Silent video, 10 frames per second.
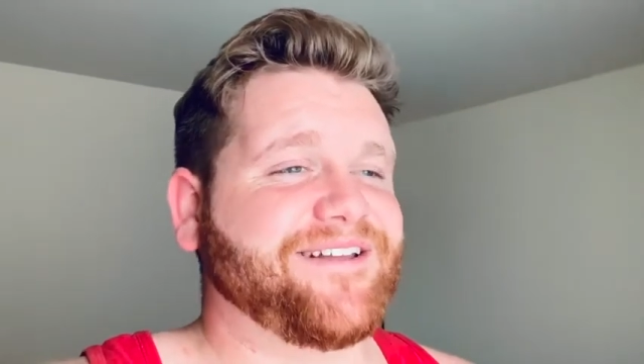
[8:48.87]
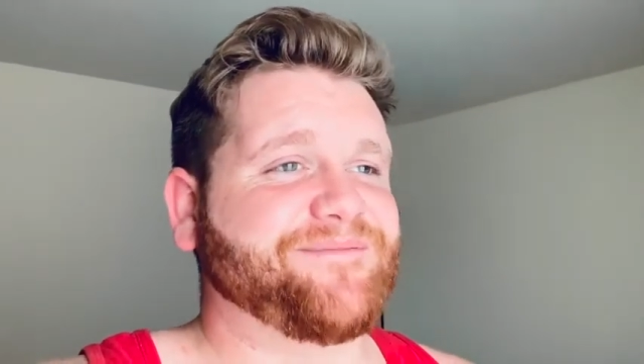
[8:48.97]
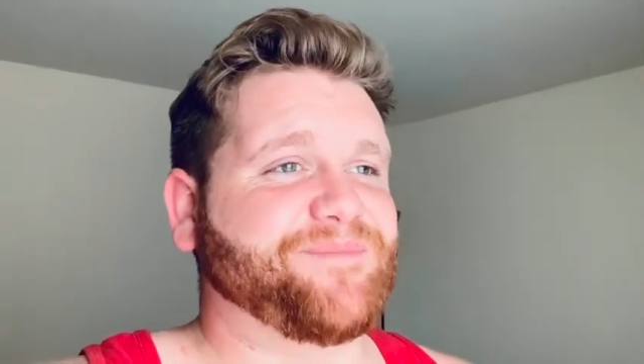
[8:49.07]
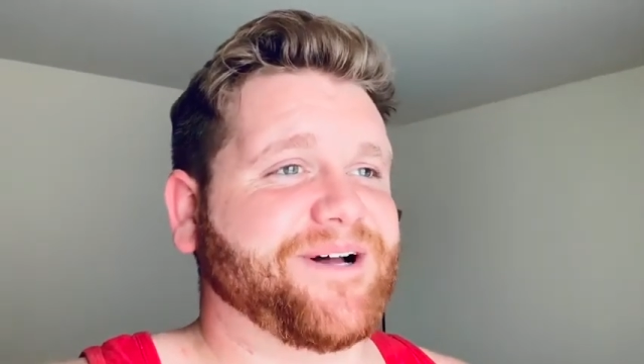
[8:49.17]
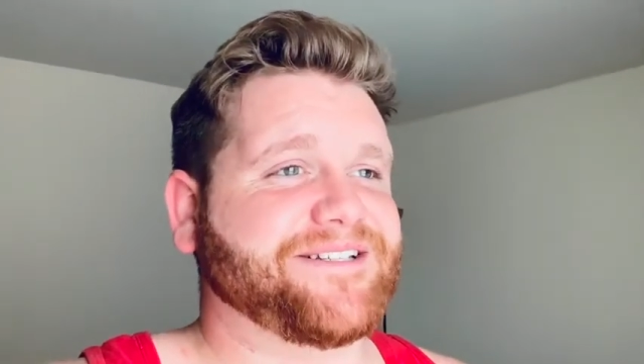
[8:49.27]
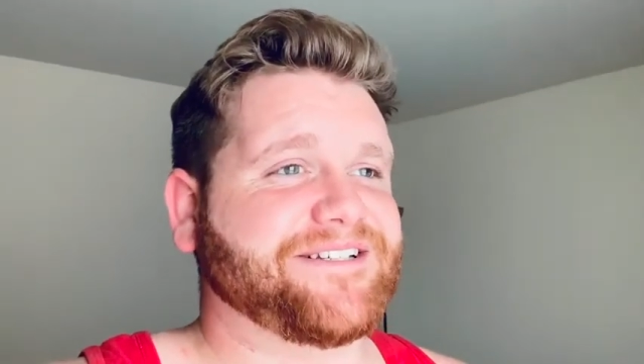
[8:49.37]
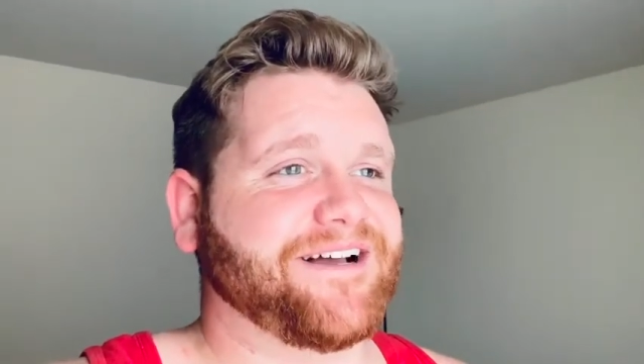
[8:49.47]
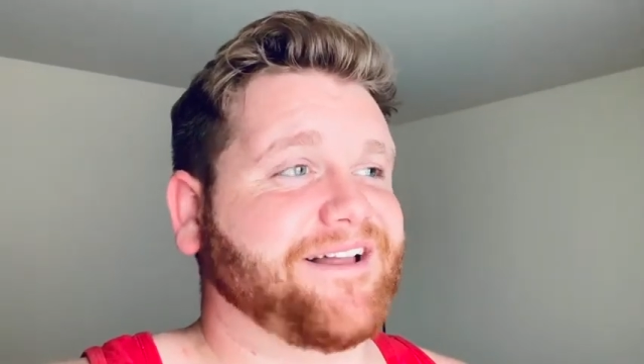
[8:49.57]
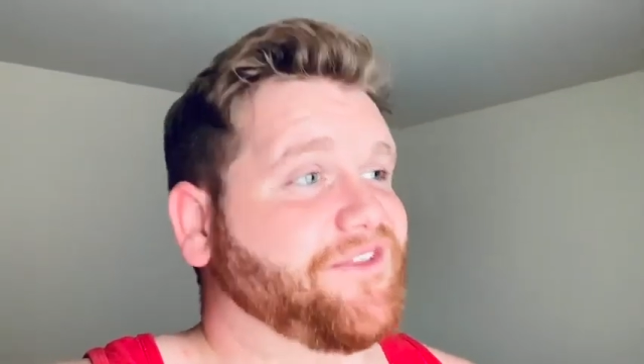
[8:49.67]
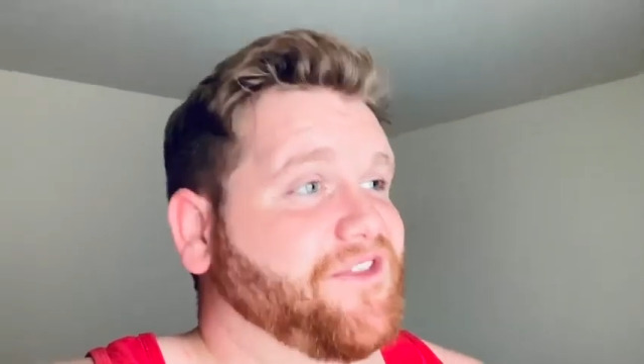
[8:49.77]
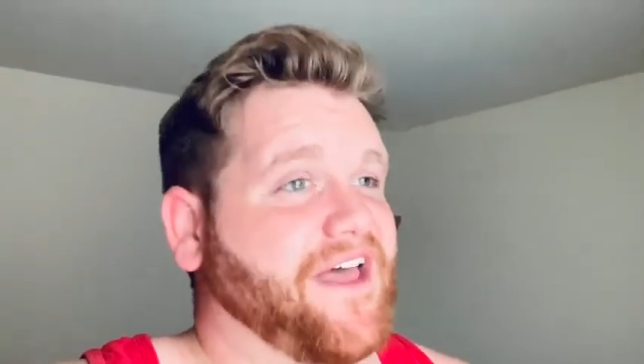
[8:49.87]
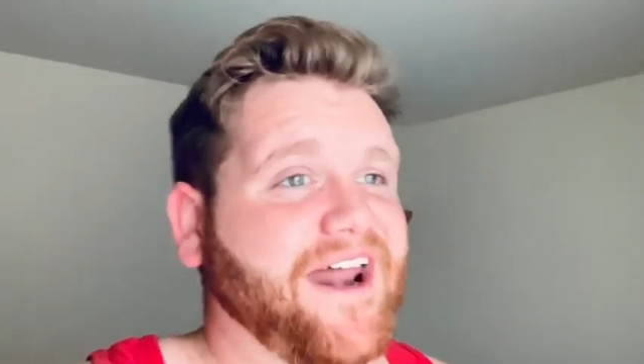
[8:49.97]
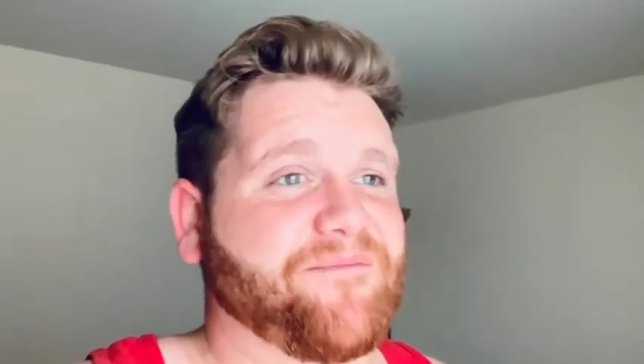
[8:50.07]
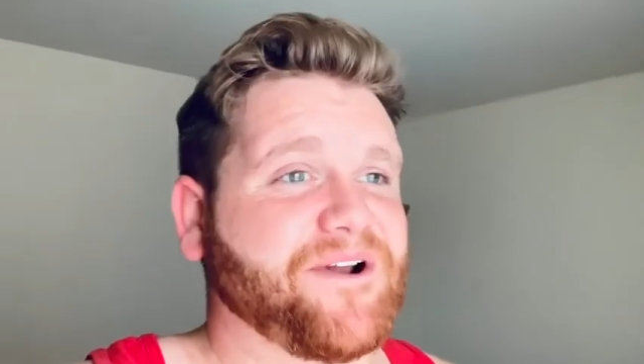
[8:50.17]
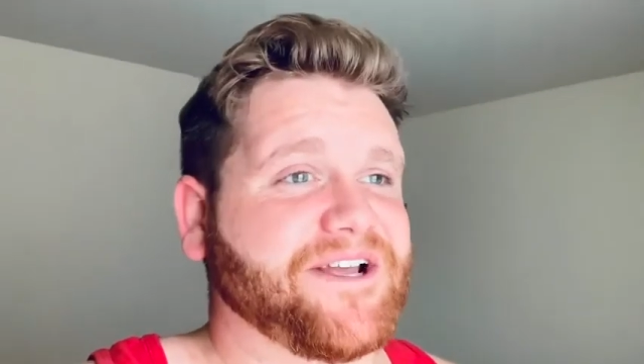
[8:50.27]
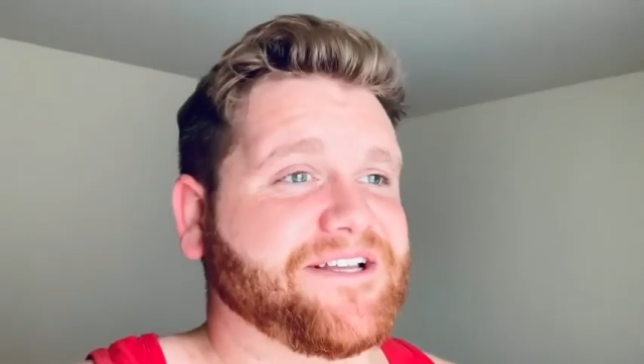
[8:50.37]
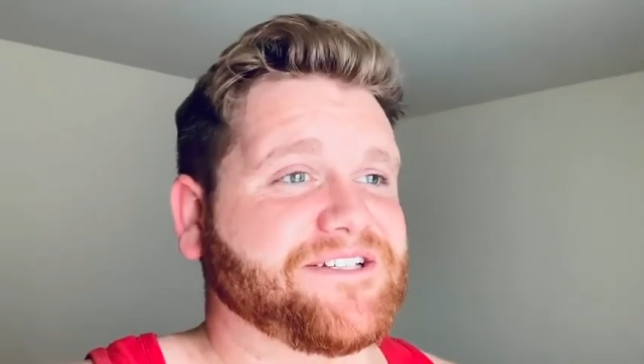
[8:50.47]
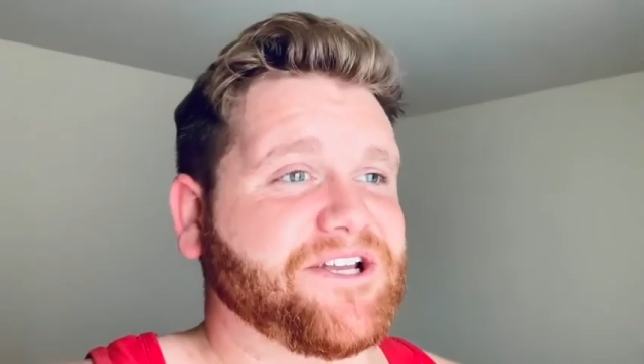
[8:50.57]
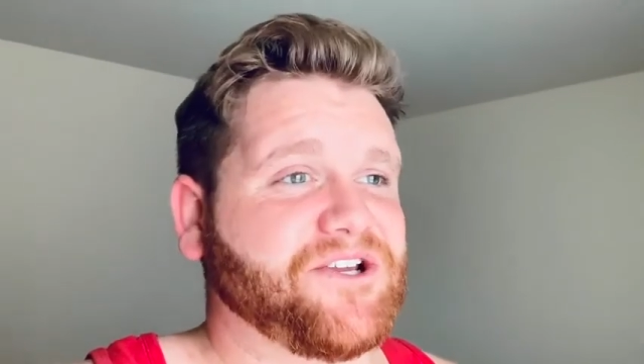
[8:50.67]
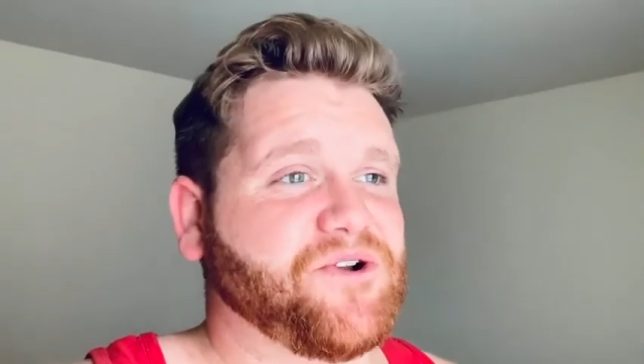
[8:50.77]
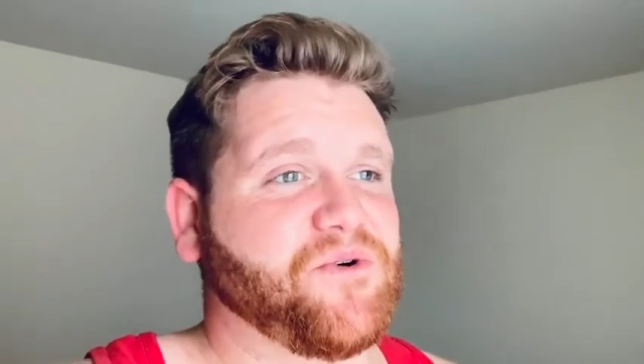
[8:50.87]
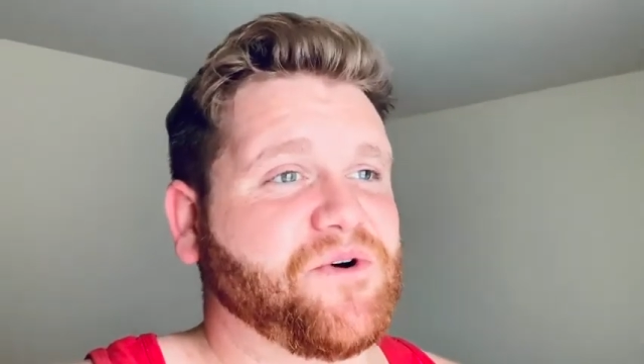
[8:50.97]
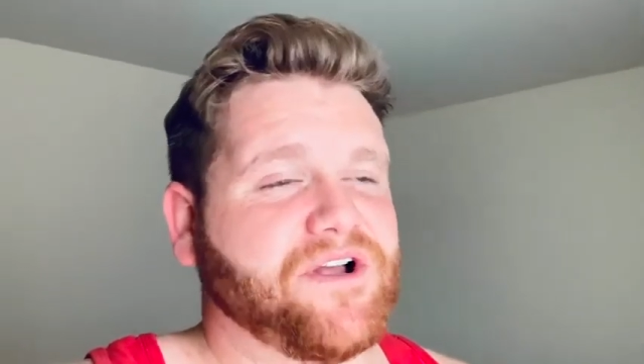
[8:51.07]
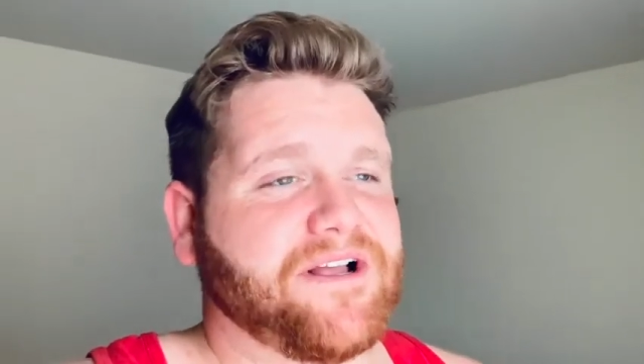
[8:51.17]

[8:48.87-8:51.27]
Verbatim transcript: But uh, other than that, I'm gonna continue